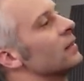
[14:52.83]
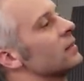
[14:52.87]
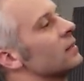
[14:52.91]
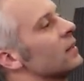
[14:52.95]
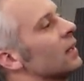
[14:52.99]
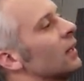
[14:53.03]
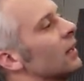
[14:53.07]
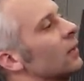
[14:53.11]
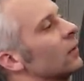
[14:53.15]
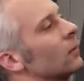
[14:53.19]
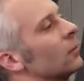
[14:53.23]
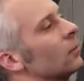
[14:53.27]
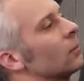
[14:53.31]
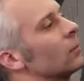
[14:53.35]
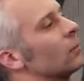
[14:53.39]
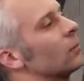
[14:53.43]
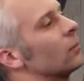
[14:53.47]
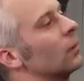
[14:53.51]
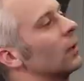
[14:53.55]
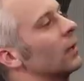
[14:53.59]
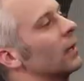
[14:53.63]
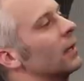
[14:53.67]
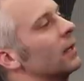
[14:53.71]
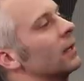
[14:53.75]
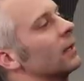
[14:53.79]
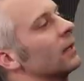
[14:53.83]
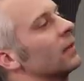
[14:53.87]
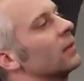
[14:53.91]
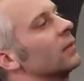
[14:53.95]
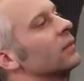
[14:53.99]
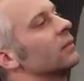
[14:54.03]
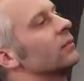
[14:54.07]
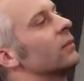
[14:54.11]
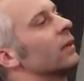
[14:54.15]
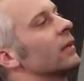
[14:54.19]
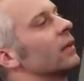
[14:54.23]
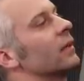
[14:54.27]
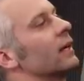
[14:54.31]
It's kind of right at
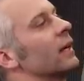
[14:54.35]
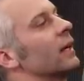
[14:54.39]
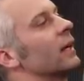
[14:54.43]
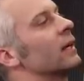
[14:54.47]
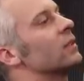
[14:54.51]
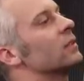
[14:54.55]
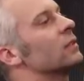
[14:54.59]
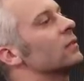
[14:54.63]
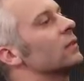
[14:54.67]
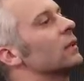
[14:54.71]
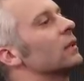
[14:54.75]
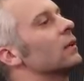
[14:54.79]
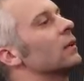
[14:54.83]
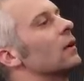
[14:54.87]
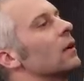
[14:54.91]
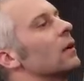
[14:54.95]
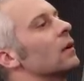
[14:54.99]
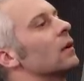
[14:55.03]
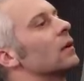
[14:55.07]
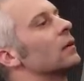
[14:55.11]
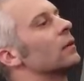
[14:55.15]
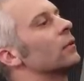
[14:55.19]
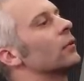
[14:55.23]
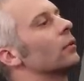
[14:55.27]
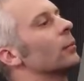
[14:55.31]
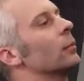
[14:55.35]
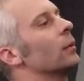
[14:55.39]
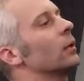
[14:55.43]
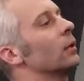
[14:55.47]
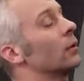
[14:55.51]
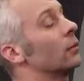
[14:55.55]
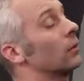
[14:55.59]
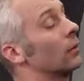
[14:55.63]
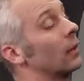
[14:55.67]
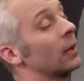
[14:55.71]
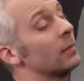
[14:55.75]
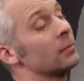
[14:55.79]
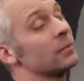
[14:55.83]
the very edge of it. So I'm gonna
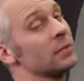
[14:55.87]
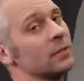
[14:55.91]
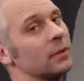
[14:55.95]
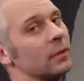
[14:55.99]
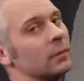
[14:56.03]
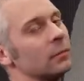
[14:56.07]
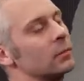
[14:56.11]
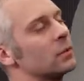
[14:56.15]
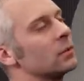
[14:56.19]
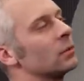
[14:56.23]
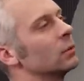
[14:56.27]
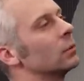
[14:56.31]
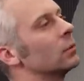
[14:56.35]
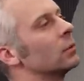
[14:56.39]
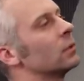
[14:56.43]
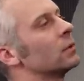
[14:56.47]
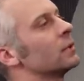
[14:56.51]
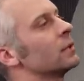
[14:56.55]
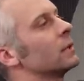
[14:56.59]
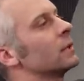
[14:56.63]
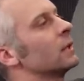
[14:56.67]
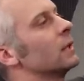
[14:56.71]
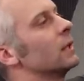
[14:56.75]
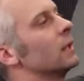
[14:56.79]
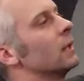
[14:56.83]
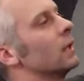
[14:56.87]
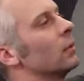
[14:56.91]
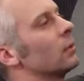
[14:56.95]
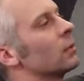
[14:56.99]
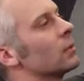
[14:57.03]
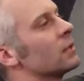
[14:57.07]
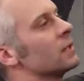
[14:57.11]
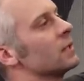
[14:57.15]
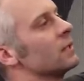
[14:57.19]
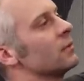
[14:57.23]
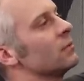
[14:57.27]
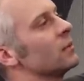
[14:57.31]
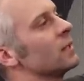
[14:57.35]
grab some tools and
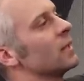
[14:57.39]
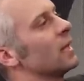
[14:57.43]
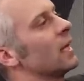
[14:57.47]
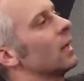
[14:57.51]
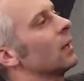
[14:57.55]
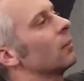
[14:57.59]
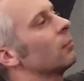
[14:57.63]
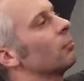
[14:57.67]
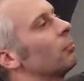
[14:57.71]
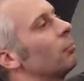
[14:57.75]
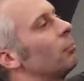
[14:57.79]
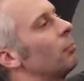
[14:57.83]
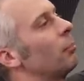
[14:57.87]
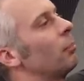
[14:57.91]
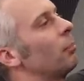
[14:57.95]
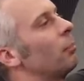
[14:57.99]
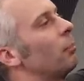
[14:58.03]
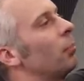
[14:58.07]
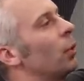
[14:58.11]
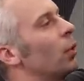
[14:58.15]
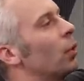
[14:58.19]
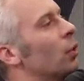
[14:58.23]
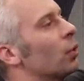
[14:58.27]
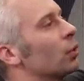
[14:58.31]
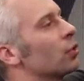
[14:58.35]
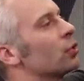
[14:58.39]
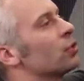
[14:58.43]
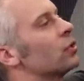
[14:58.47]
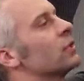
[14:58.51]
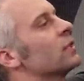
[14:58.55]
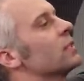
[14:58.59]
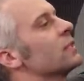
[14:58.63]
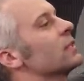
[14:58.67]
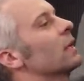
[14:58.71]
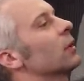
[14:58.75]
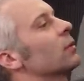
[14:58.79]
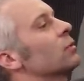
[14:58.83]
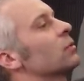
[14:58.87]
we'll see if we can't push
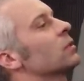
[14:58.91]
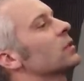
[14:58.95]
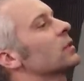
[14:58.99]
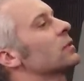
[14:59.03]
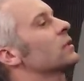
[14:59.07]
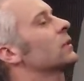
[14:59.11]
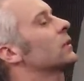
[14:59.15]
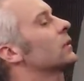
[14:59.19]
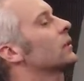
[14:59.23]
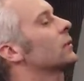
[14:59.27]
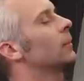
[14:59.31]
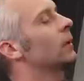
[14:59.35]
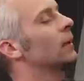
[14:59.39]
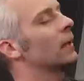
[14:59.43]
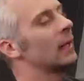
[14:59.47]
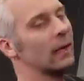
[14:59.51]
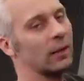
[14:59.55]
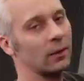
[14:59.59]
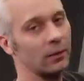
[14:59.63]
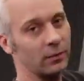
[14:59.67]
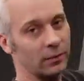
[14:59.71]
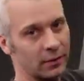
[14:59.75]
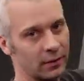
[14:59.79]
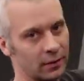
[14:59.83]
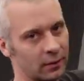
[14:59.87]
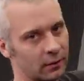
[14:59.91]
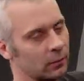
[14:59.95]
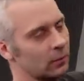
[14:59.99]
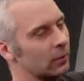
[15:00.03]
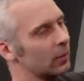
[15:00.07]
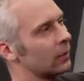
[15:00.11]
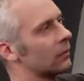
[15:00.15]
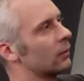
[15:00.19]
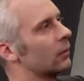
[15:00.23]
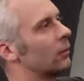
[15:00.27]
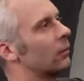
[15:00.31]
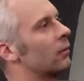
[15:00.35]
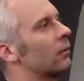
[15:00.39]
this out just a little bit. I don't think we'll
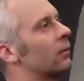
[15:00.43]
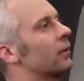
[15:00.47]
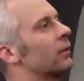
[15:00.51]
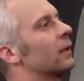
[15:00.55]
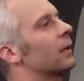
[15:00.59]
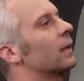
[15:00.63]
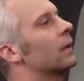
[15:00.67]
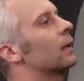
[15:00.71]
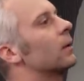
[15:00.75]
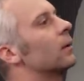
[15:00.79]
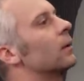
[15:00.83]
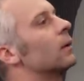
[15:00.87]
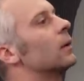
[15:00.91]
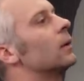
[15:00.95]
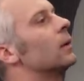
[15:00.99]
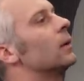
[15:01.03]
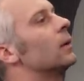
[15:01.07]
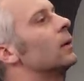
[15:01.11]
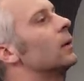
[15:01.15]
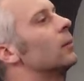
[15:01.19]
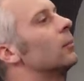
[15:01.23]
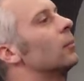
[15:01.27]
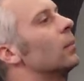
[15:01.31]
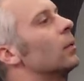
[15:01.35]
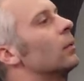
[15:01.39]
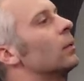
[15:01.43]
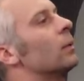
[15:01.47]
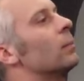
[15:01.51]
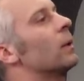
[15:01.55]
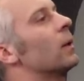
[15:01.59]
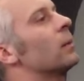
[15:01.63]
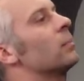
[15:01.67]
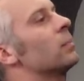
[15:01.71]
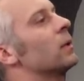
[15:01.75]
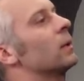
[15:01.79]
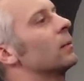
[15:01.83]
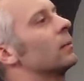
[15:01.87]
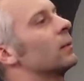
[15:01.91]
get the whole thing out, but we
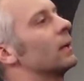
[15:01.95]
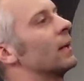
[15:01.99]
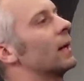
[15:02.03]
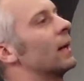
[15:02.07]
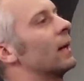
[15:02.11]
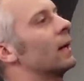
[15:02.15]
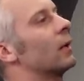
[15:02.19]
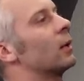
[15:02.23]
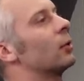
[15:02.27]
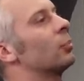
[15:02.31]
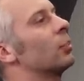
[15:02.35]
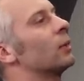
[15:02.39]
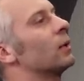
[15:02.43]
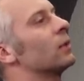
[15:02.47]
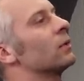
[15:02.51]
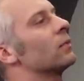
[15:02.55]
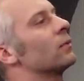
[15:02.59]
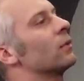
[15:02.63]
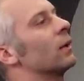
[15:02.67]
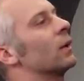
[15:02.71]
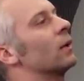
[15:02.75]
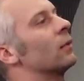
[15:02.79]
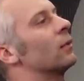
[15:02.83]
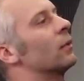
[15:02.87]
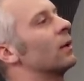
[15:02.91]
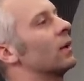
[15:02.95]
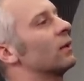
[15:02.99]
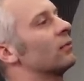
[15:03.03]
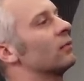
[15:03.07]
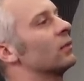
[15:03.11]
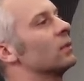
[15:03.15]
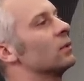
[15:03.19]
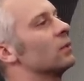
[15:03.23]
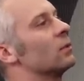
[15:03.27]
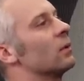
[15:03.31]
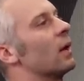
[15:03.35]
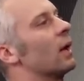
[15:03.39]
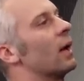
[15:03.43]
might be able to help it so I don't have
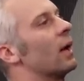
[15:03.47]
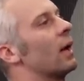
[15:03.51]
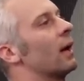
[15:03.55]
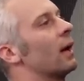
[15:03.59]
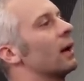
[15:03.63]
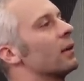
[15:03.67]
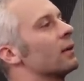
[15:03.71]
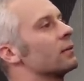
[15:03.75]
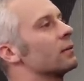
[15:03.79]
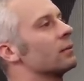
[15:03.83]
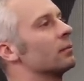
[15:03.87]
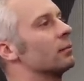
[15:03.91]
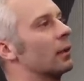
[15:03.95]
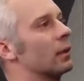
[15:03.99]
to do as